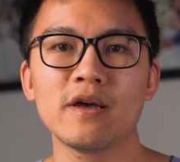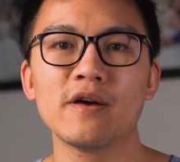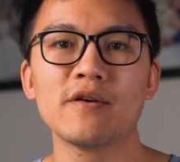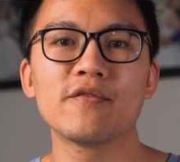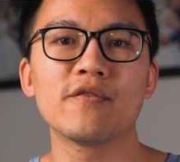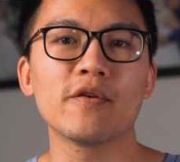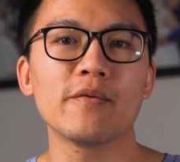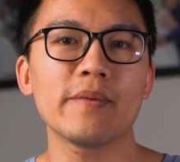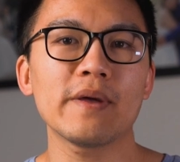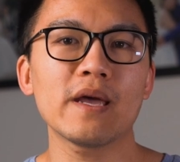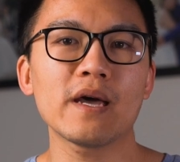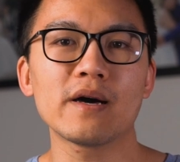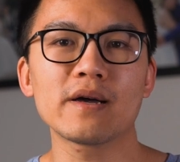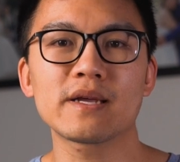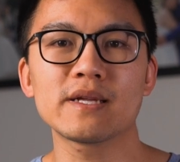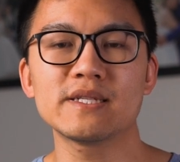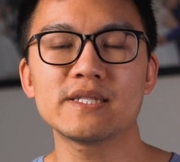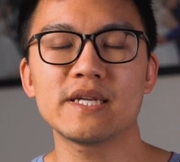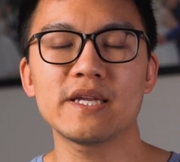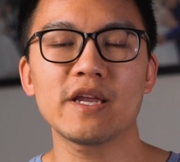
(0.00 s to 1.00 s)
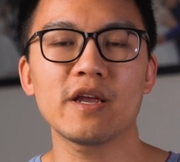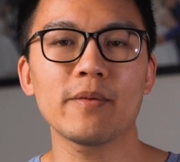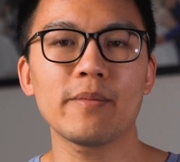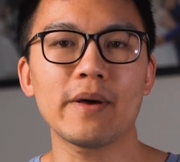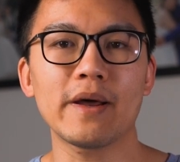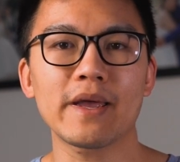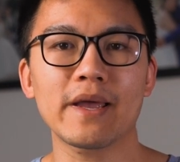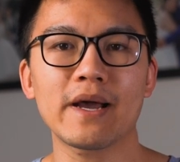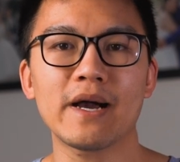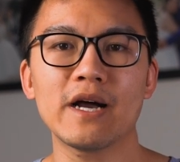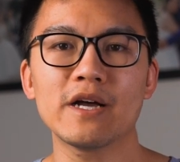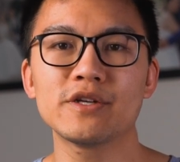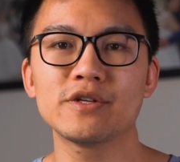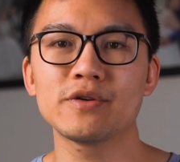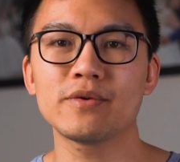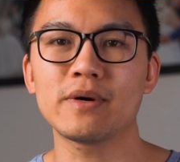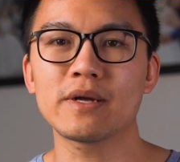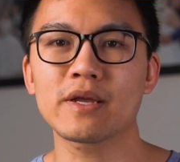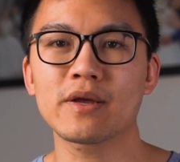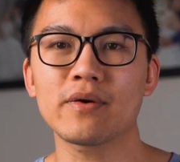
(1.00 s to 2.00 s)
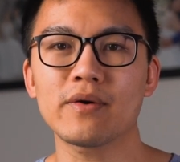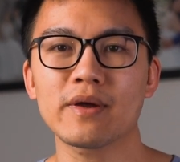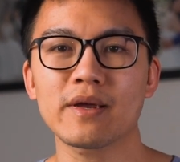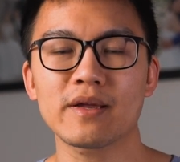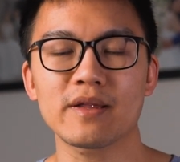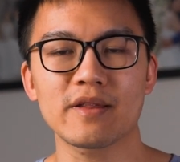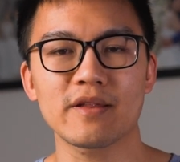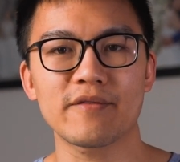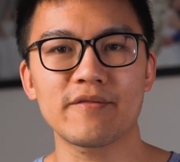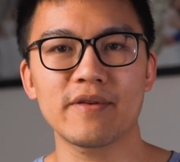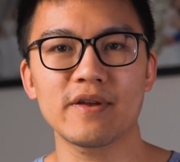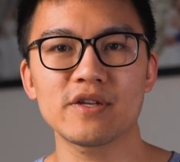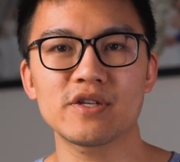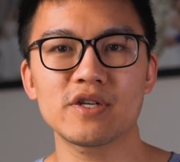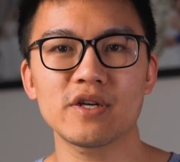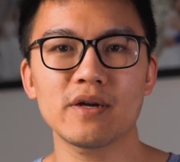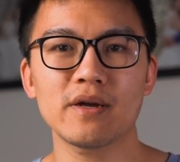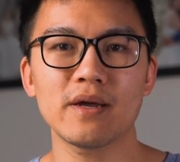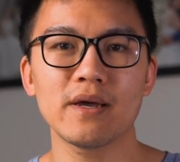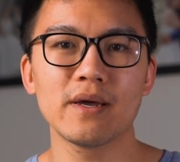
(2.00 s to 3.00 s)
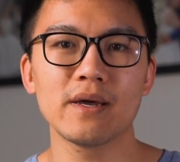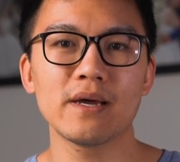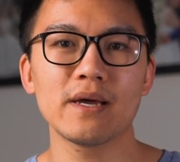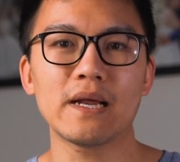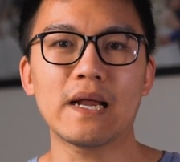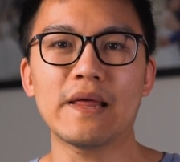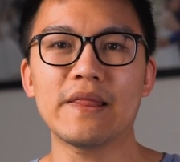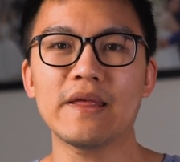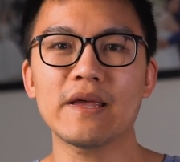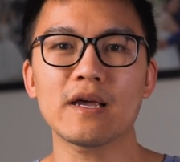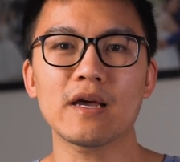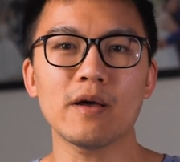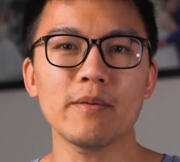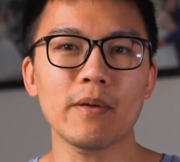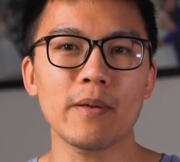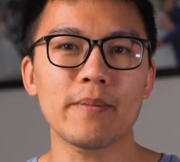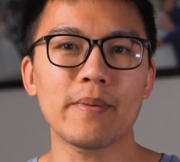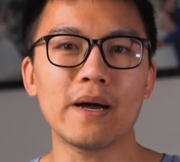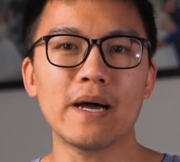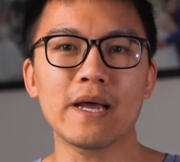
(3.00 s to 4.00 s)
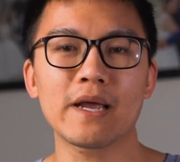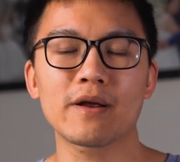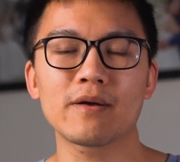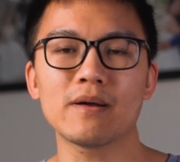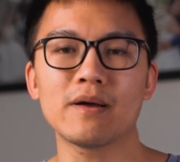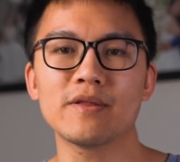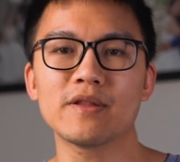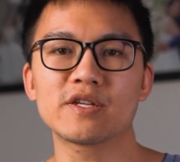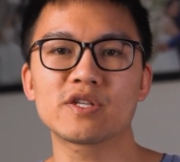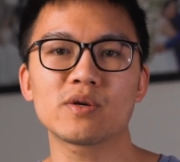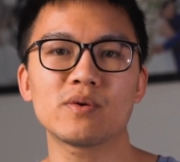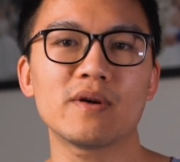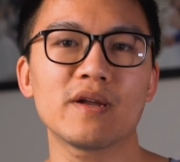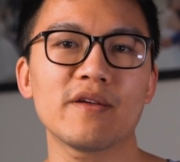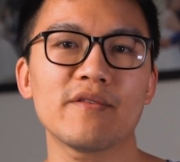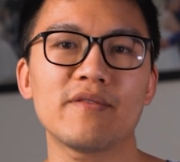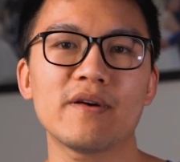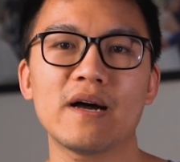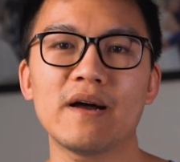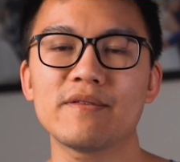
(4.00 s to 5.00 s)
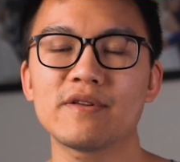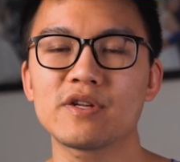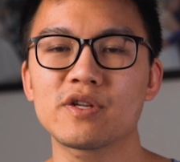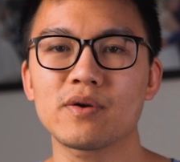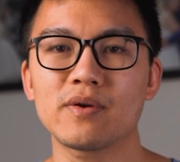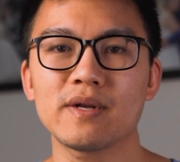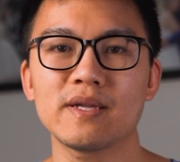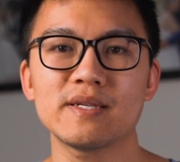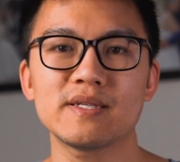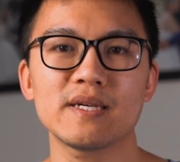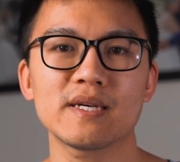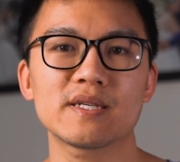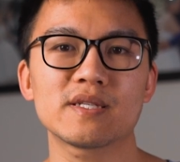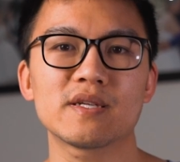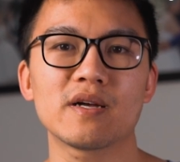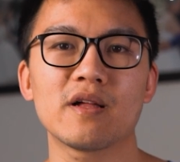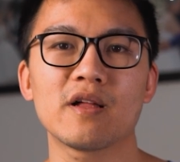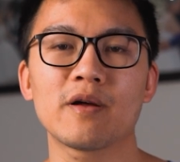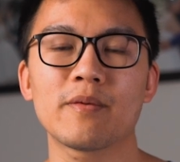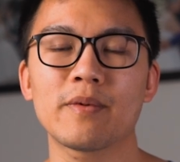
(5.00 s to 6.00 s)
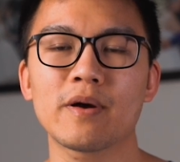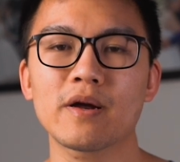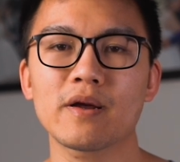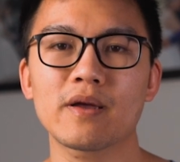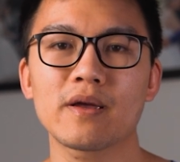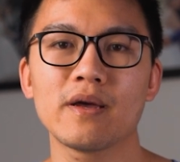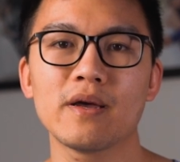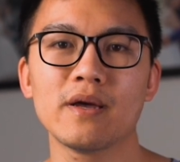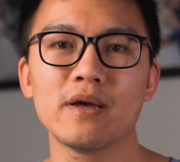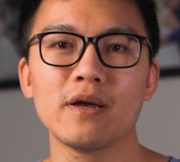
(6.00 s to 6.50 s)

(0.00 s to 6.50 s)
For me, I'll continue buying Hydro One going in the future, and I think I'll be buying around the $25 to $26 mark.